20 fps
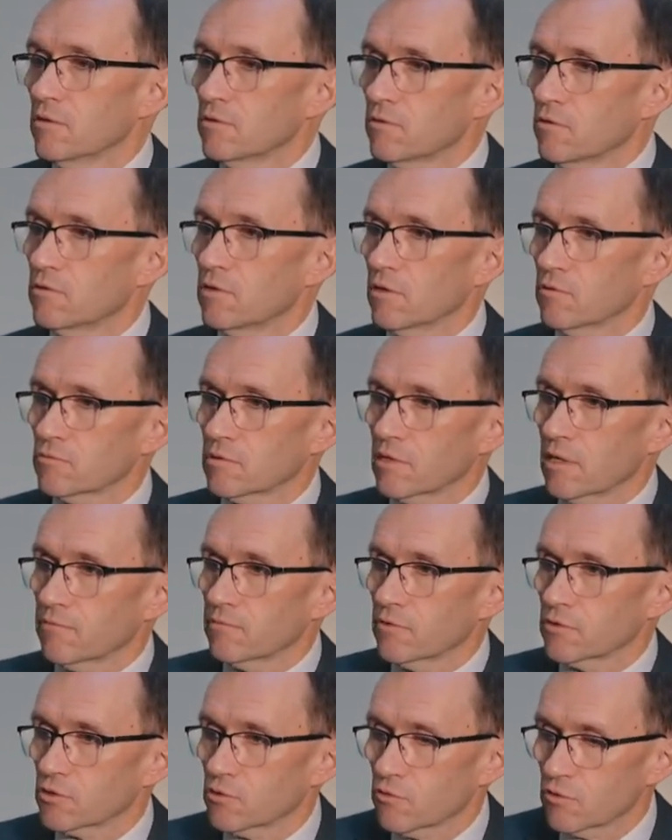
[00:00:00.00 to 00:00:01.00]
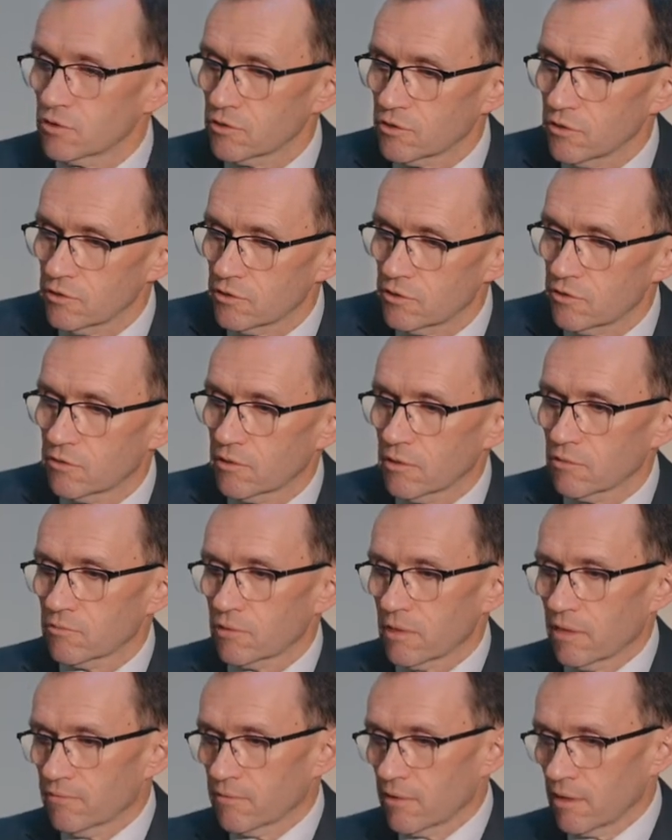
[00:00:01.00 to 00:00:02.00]
You don't have the sources, you don't
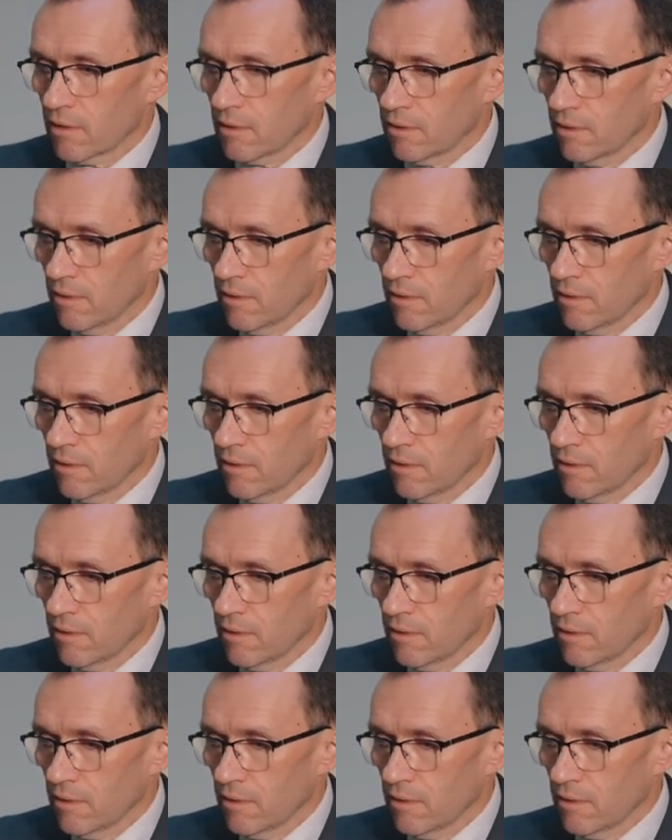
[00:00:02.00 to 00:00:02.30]
have the